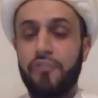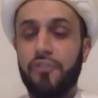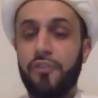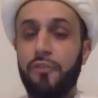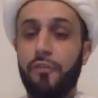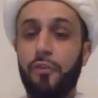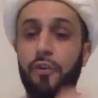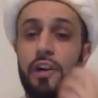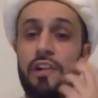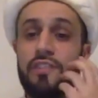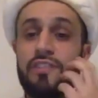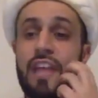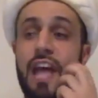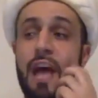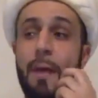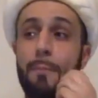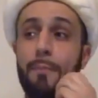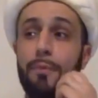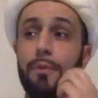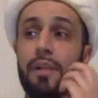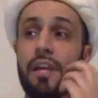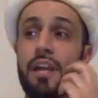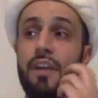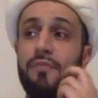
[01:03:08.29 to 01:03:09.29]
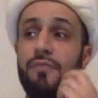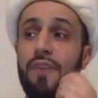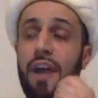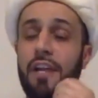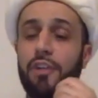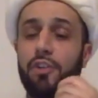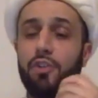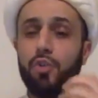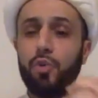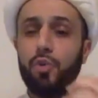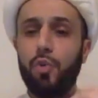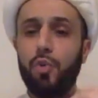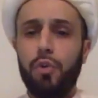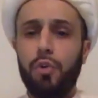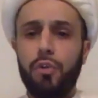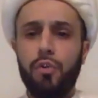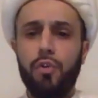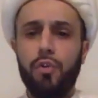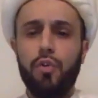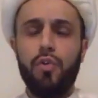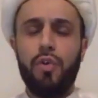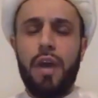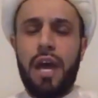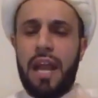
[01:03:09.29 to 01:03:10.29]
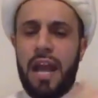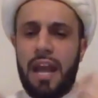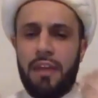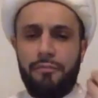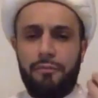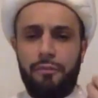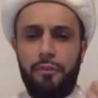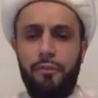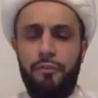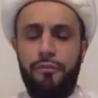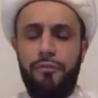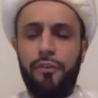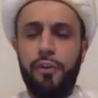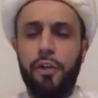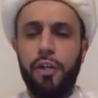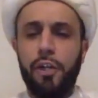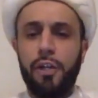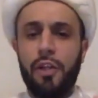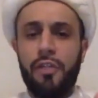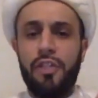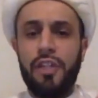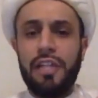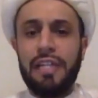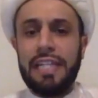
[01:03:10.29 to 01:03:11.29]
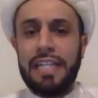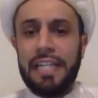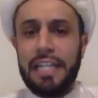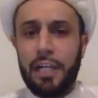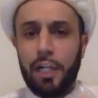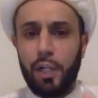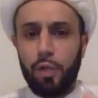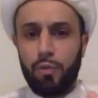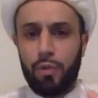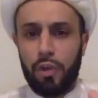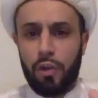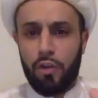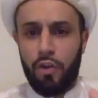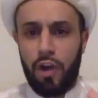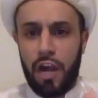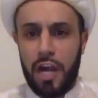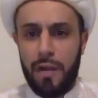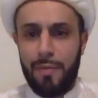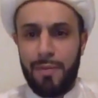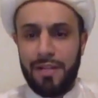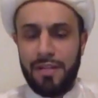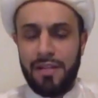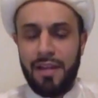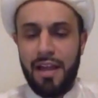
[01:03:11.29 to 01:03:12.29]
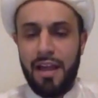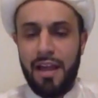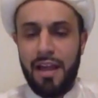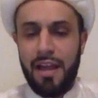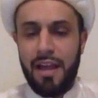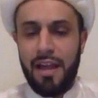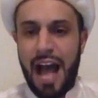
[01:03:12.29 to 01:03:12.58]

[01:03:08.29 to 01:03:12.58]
So for example, if I do wudu and I fulfill the legal requirement,